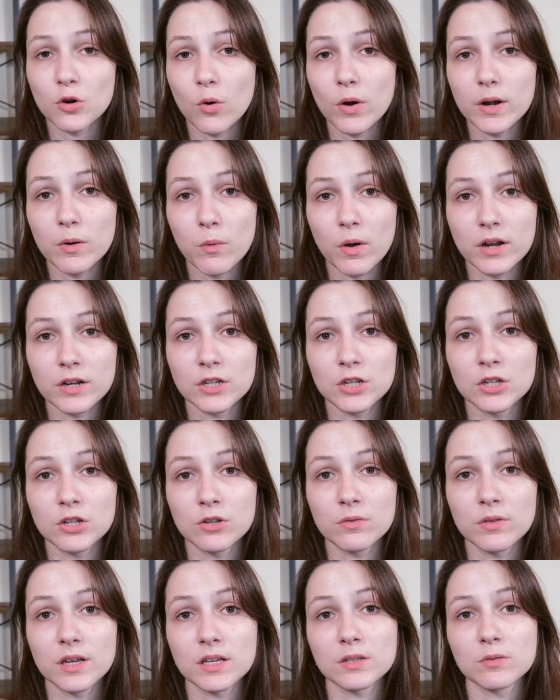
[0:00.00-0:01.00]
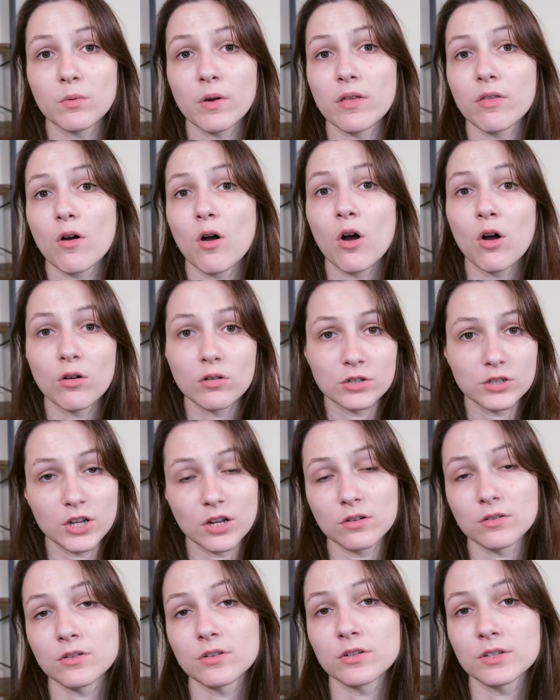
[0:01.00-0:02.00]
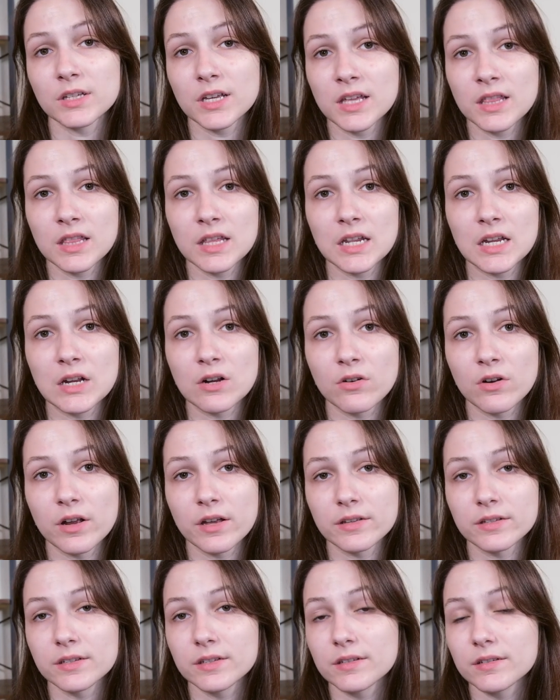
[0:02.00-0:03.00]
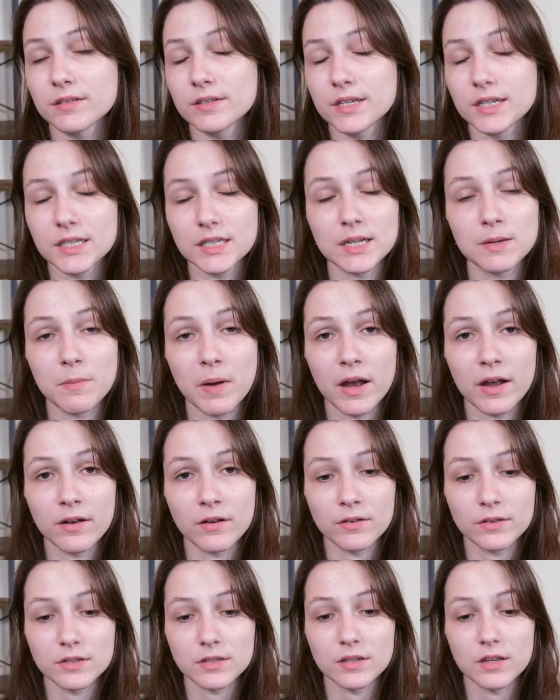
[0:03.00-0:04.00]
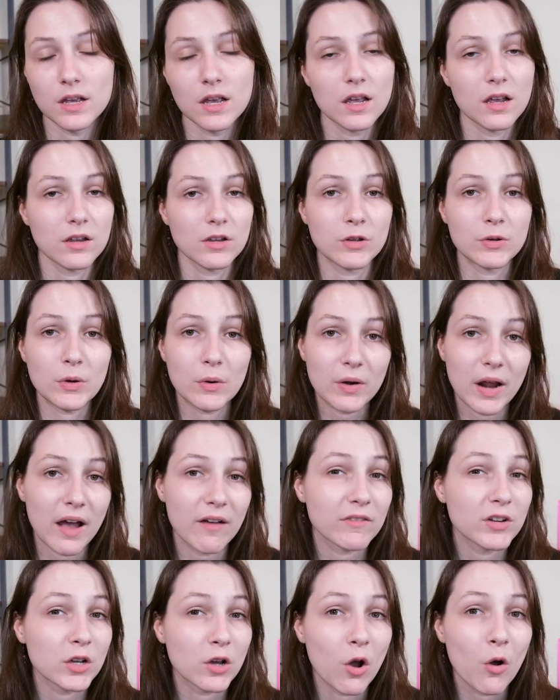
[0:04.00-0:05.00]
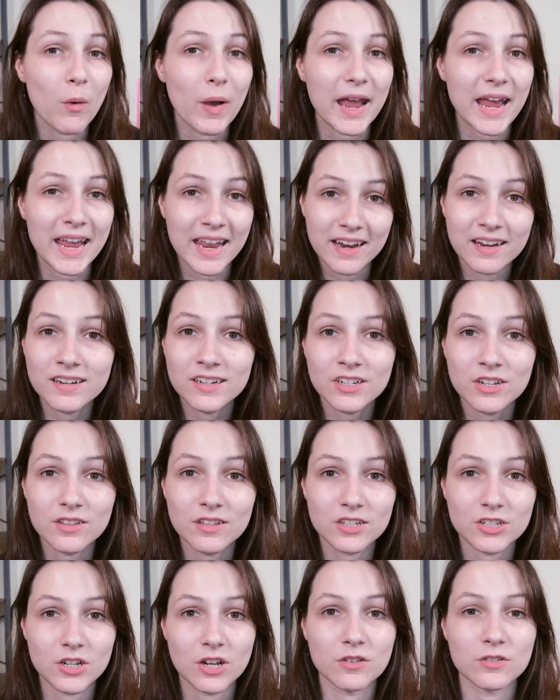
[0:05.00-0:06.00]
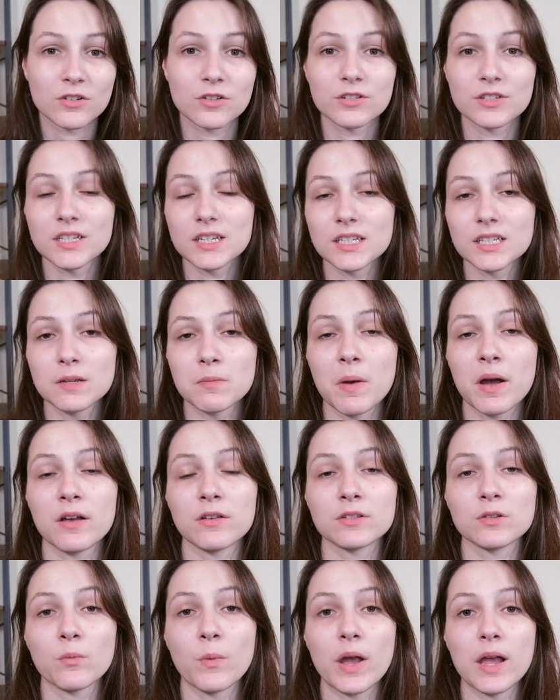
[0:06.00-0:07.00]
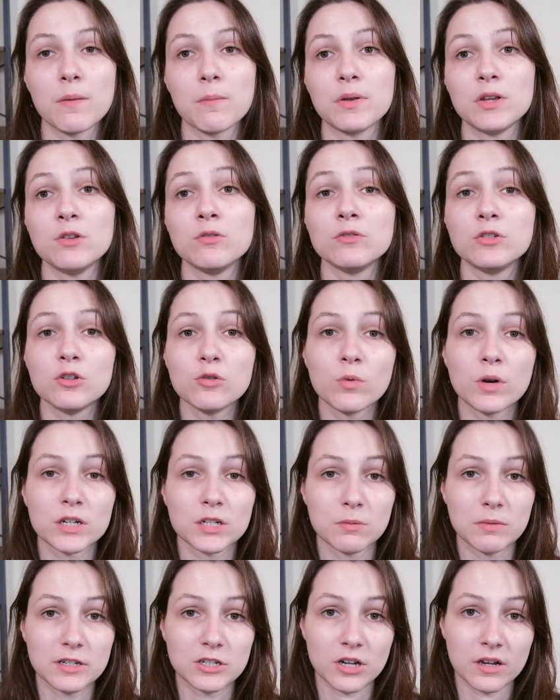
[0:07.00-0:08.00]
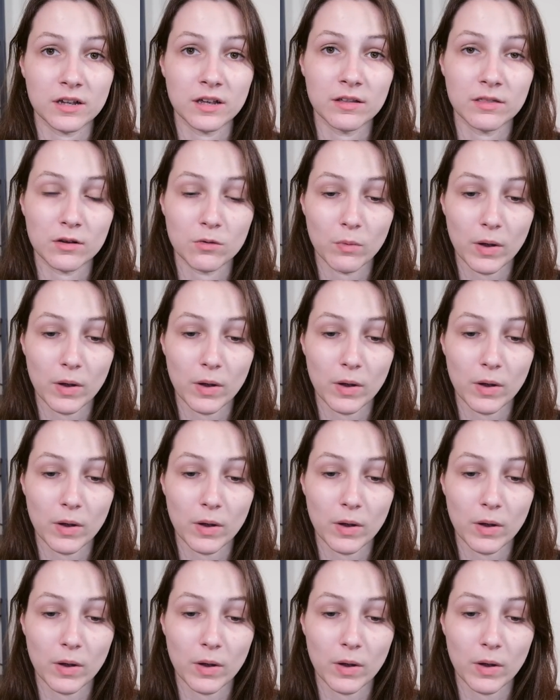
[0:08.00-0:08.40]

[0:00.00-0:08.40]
going to want to do this with all shelters in the nearest 60 miles. You don't have to go into the shelter 60 miles away, but you do want to be checking their